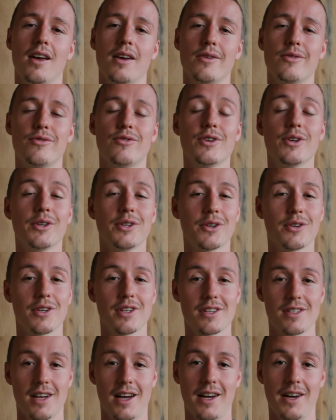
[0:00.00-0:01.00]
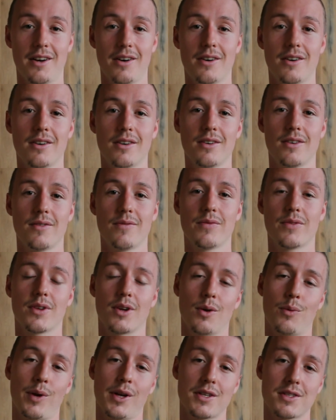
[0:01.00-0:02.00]
feel your desire
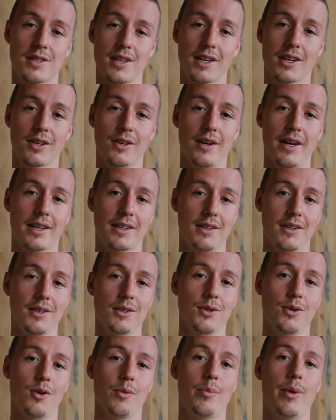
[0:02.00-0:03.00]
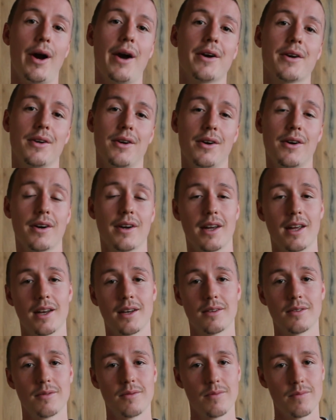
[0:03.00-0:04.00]
while staying connected to your partner,
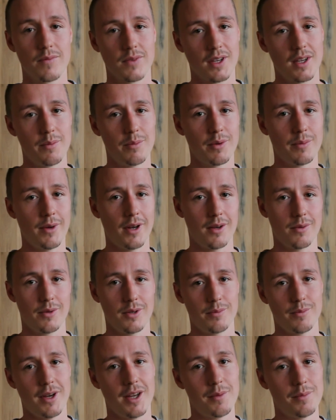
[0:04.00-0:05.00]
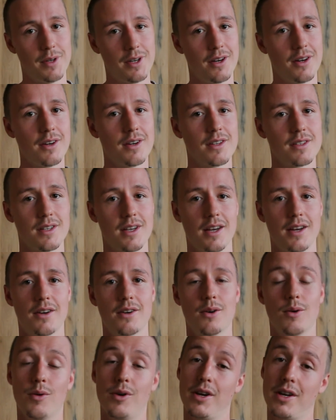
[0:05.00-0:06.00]
and keep in mind what might be her
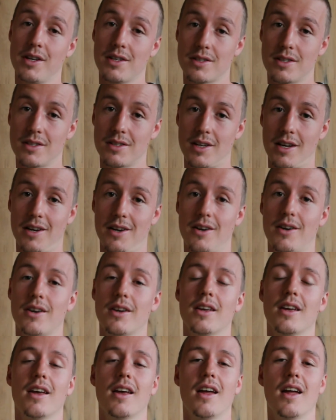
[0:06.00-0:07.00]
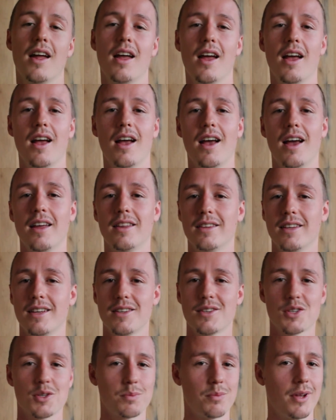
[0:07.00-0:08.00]
desire or his desire. And
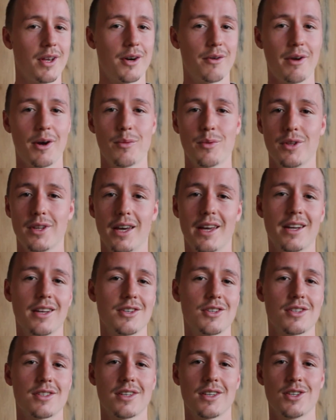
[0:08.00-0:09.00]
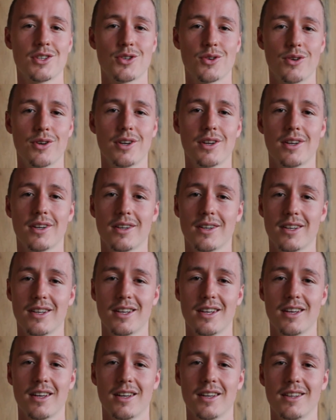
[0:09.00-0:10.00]
then just play around with that and just enjoy
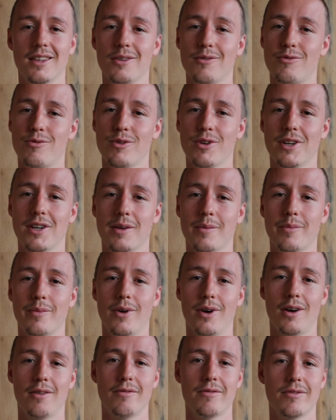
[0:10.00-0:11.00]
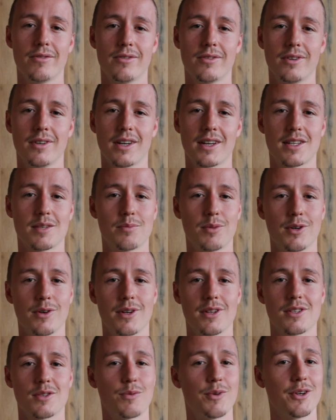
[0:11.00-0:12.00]
the freedom of
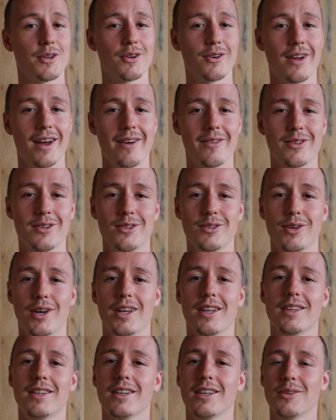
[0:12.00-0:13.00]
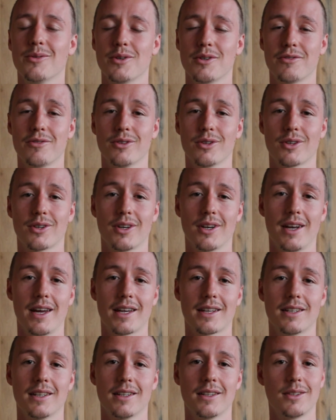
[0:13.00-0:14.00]
experience where you don't have to do anything, where you feel
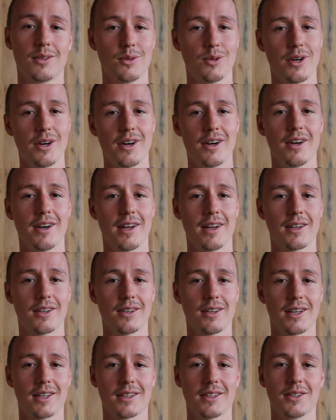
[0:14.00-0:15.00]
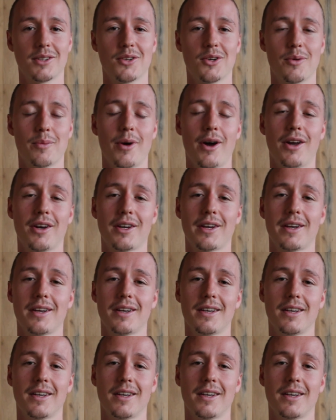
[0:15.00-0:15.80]
connected to her and connected to your body.